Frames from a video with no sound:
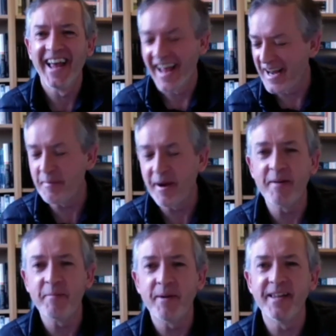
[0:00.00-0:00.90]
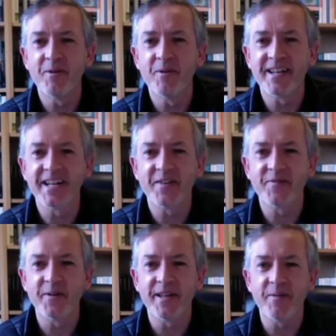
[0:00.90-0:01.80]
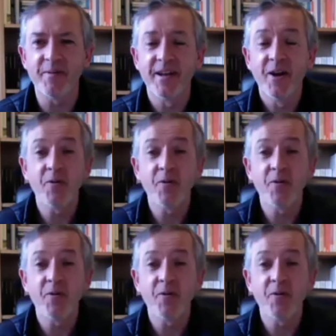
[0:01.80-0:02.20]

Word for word: Any married man there will identify with that one.